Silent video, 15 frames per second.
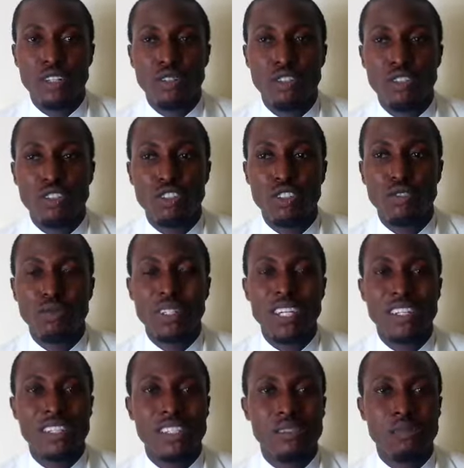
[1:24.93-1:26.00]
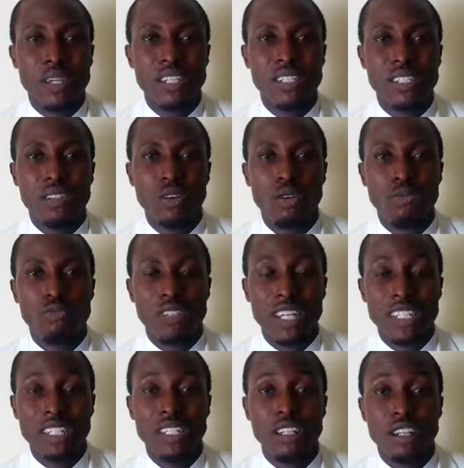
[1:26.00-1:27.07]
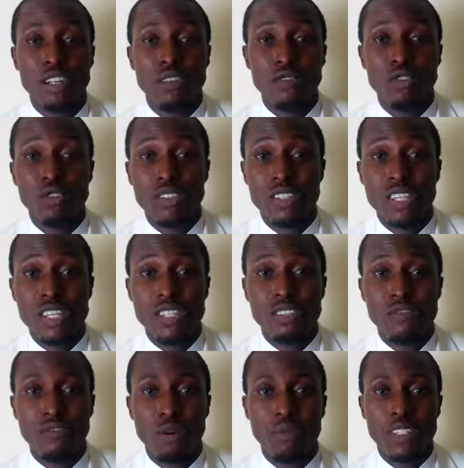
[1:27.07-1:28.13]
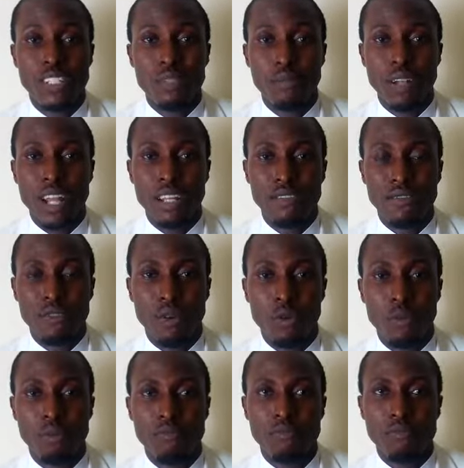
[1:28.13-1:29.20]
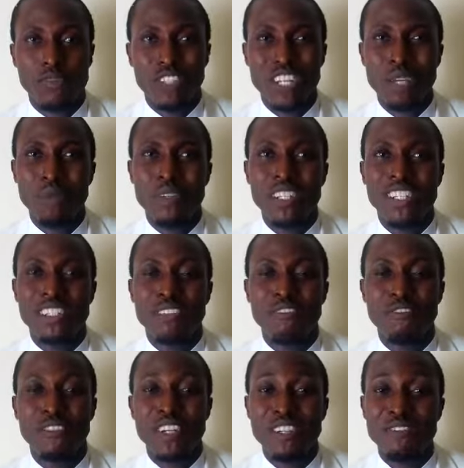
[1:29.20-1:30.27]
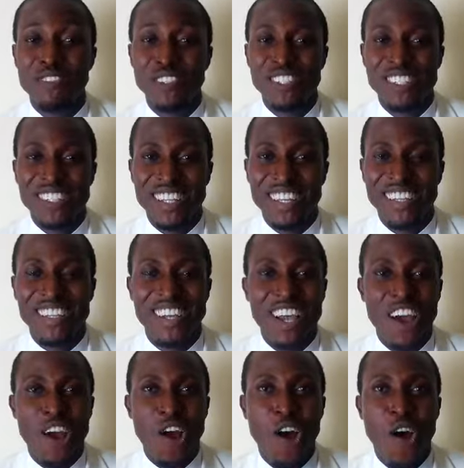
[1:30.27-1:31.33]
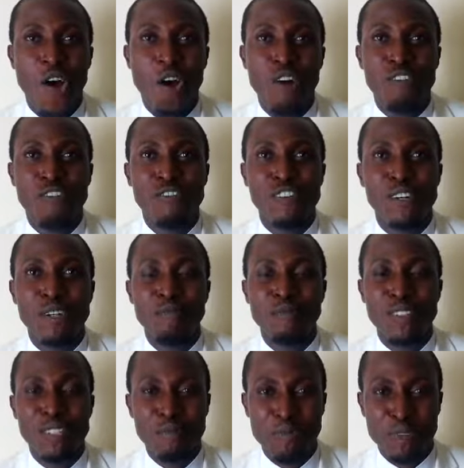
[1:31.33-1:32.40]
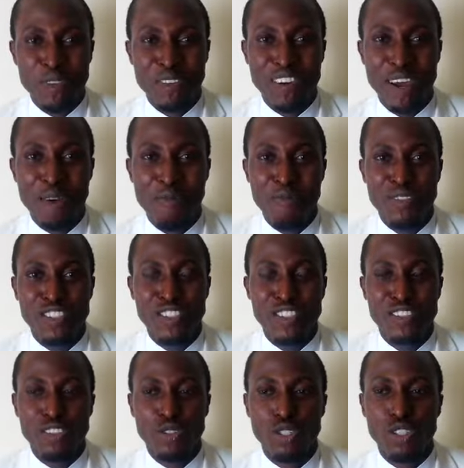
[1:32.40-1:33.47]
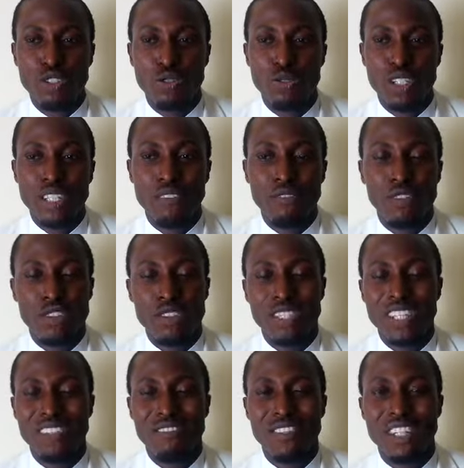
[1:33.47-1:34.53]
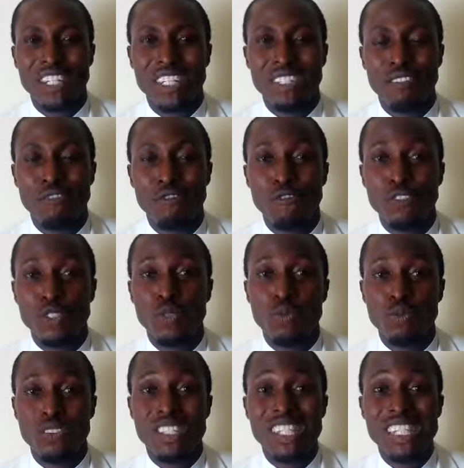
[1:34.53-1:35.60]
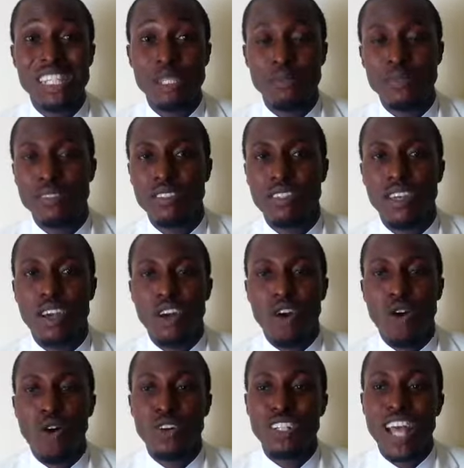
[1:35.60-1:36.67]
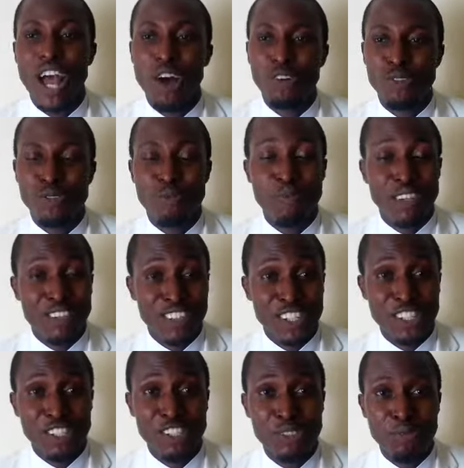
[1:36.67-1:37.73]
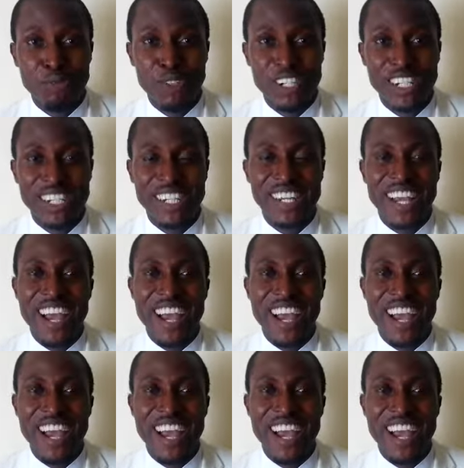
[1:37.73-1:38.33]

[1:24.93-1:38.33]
You're going to be expecting or getting a lot of those things from this platform. Today being the very first day of this program, we're just going to give us a very few tips on how to make relationship work.